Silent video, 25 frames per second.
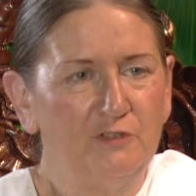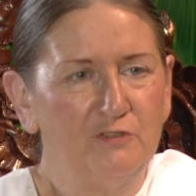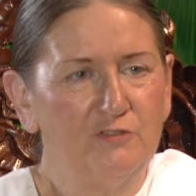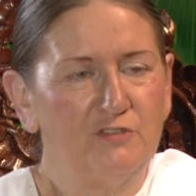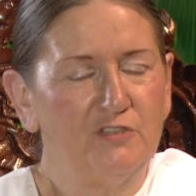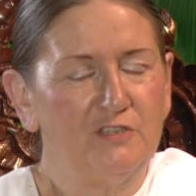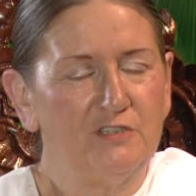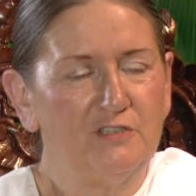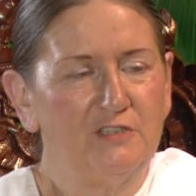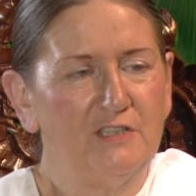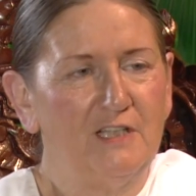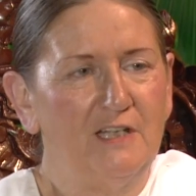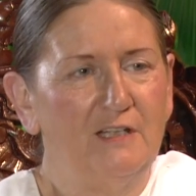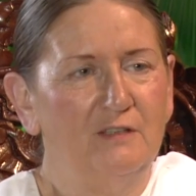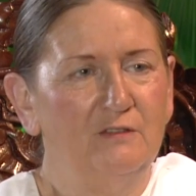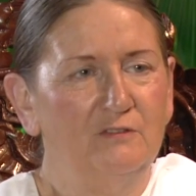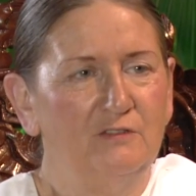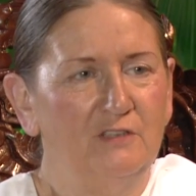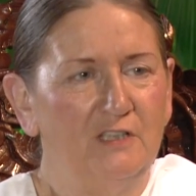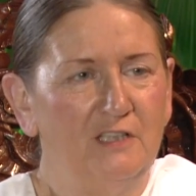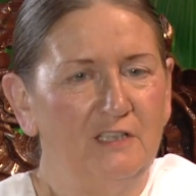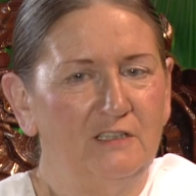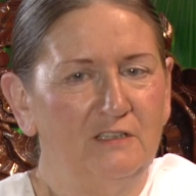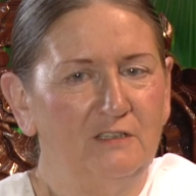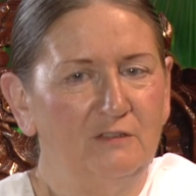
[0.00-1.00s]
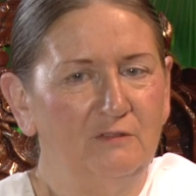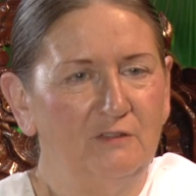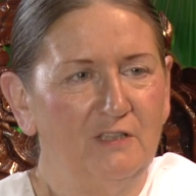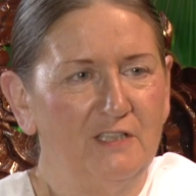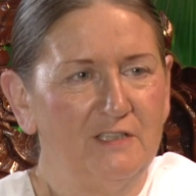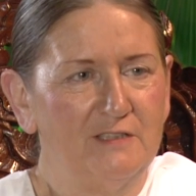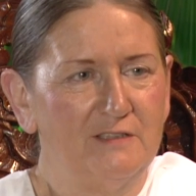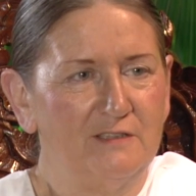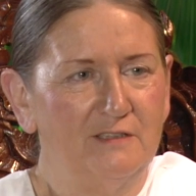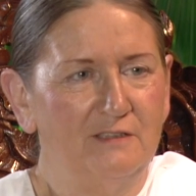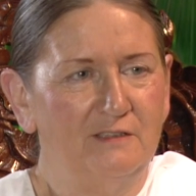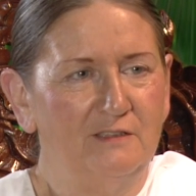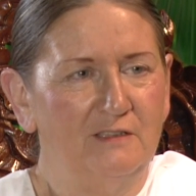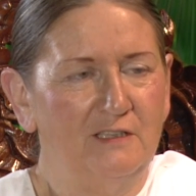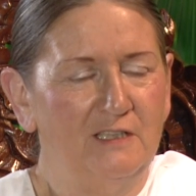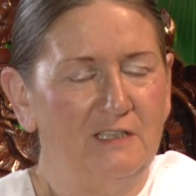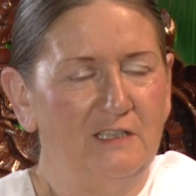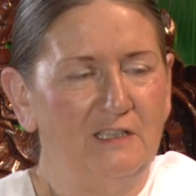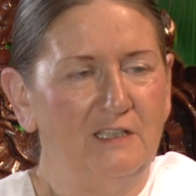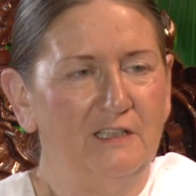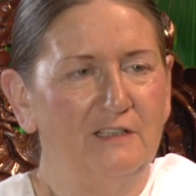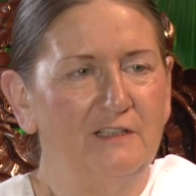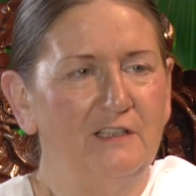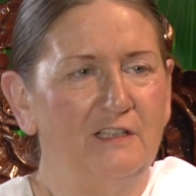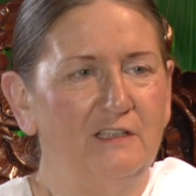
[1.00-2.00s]
you sit down and you listen,
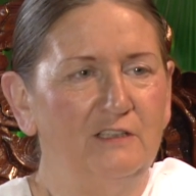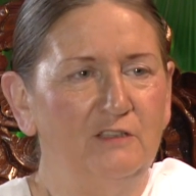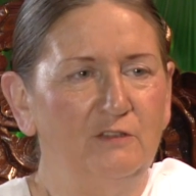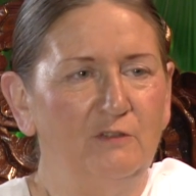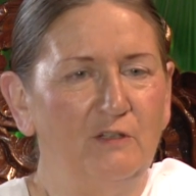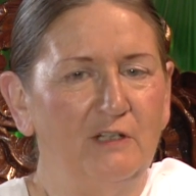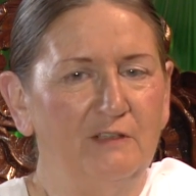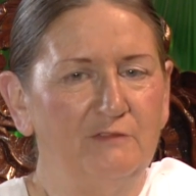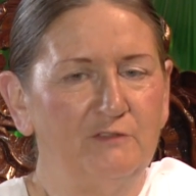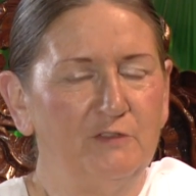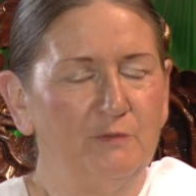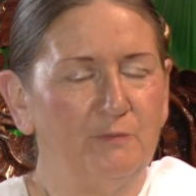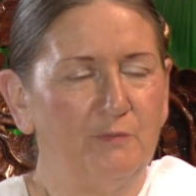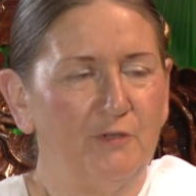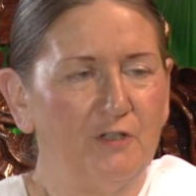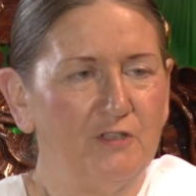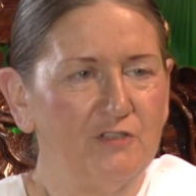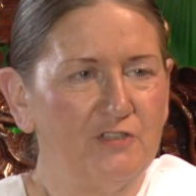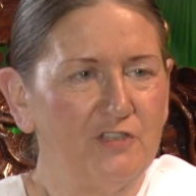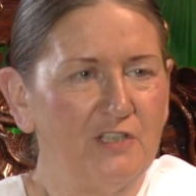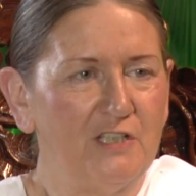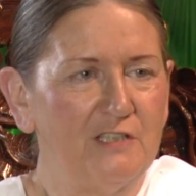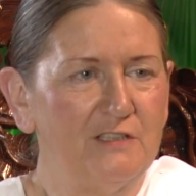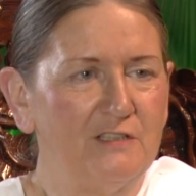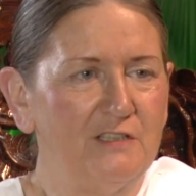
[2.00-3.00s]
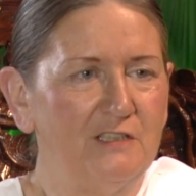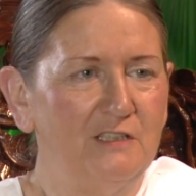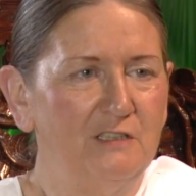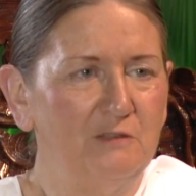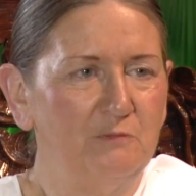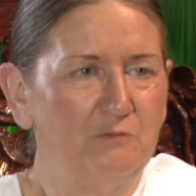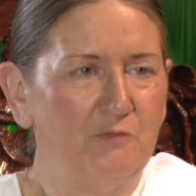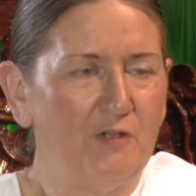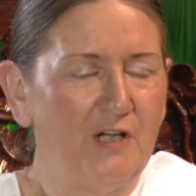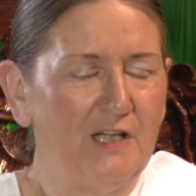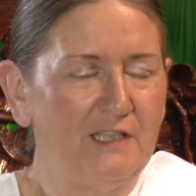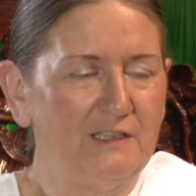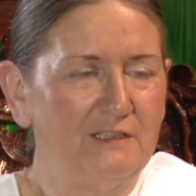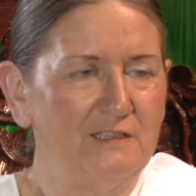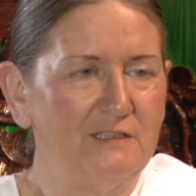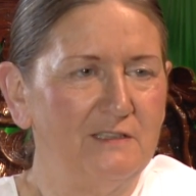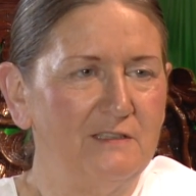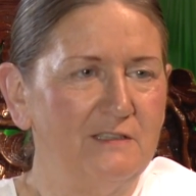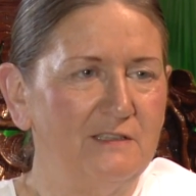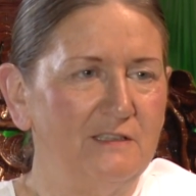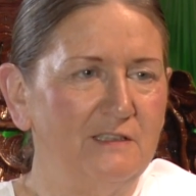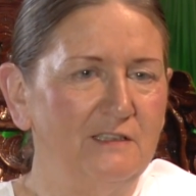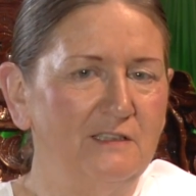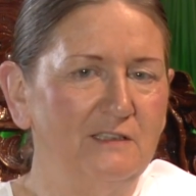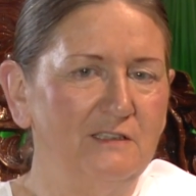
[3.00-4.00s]
and then you have to process it,
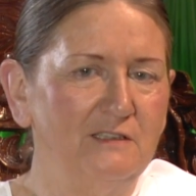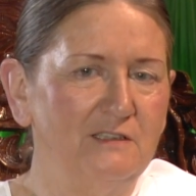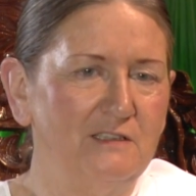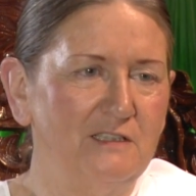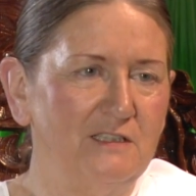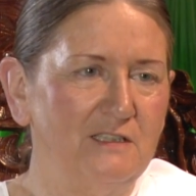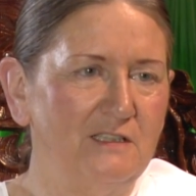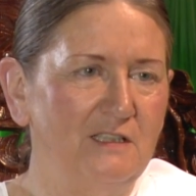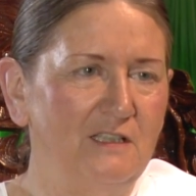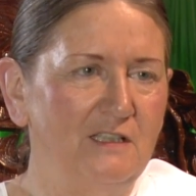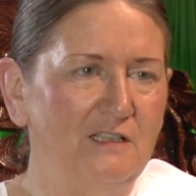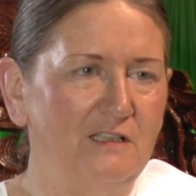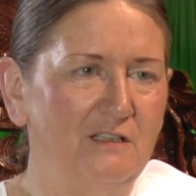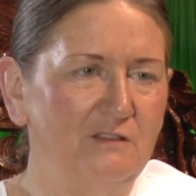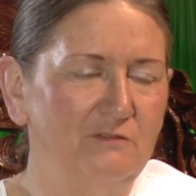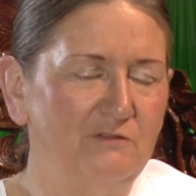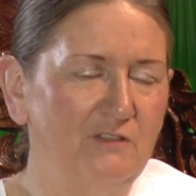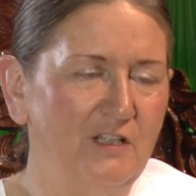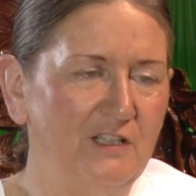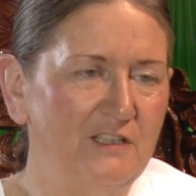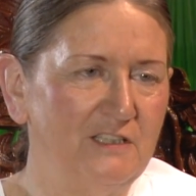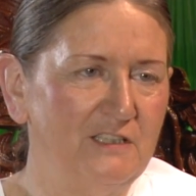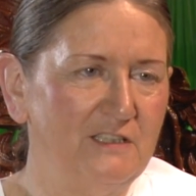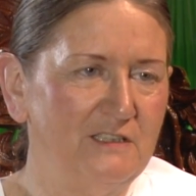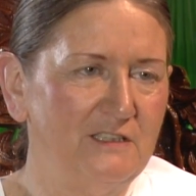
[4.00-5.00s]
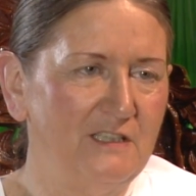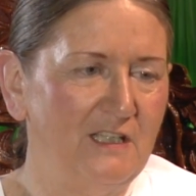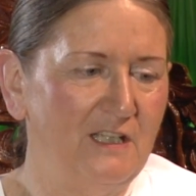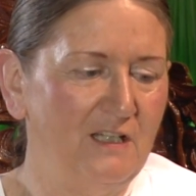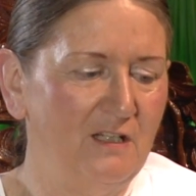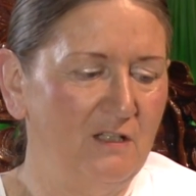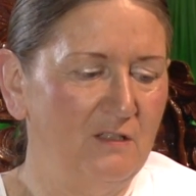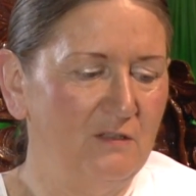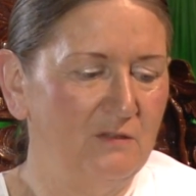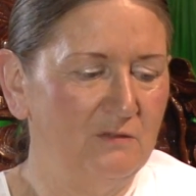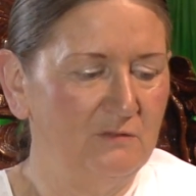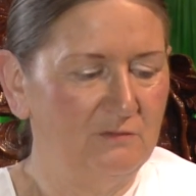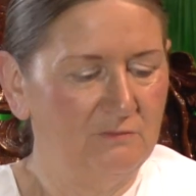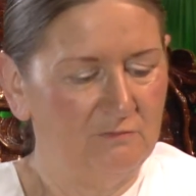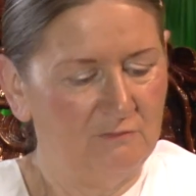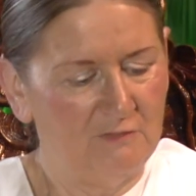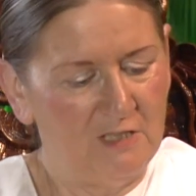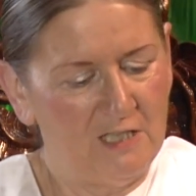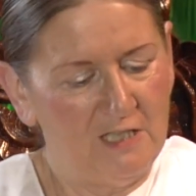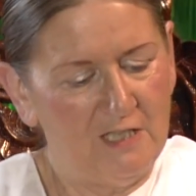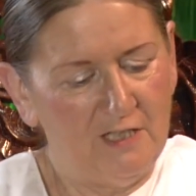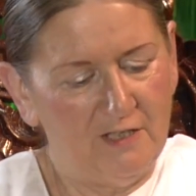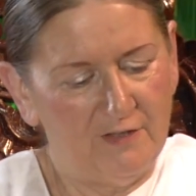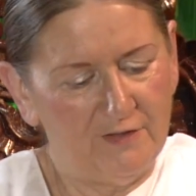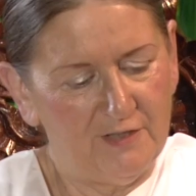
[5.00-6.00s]
practice it, write it down,
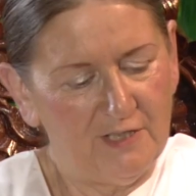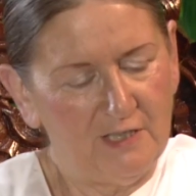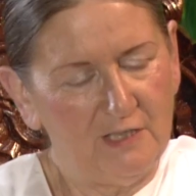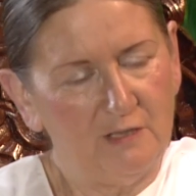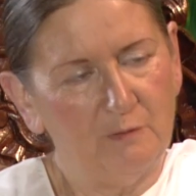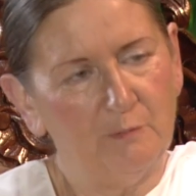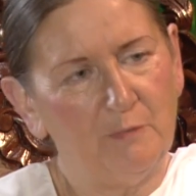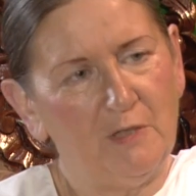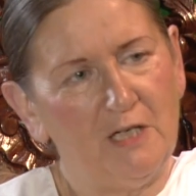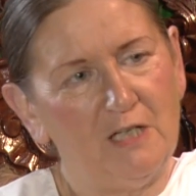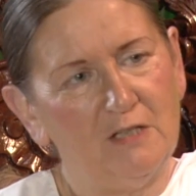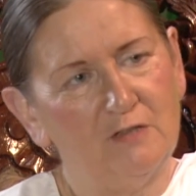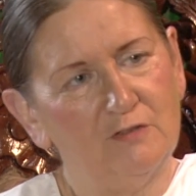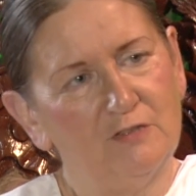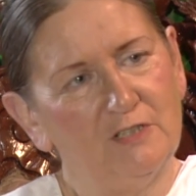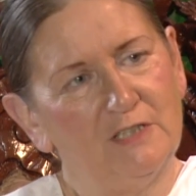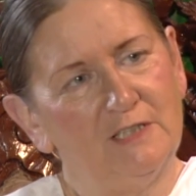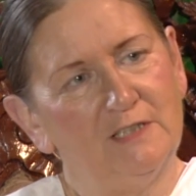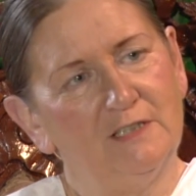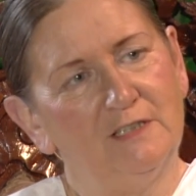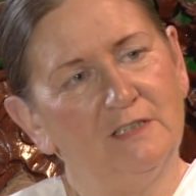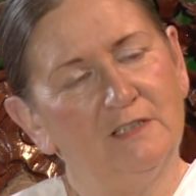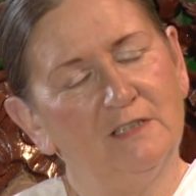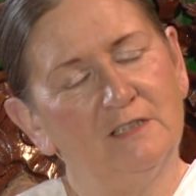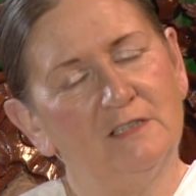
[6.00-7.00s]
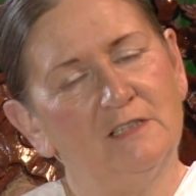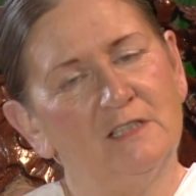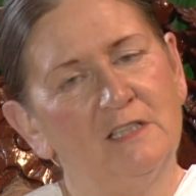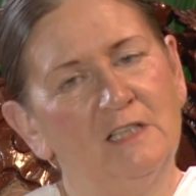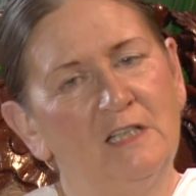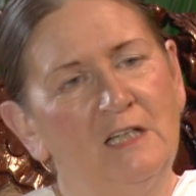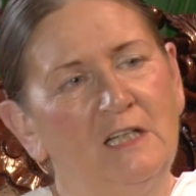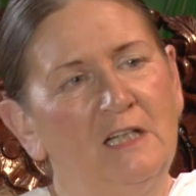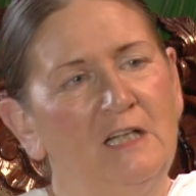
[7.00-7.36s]
think about it,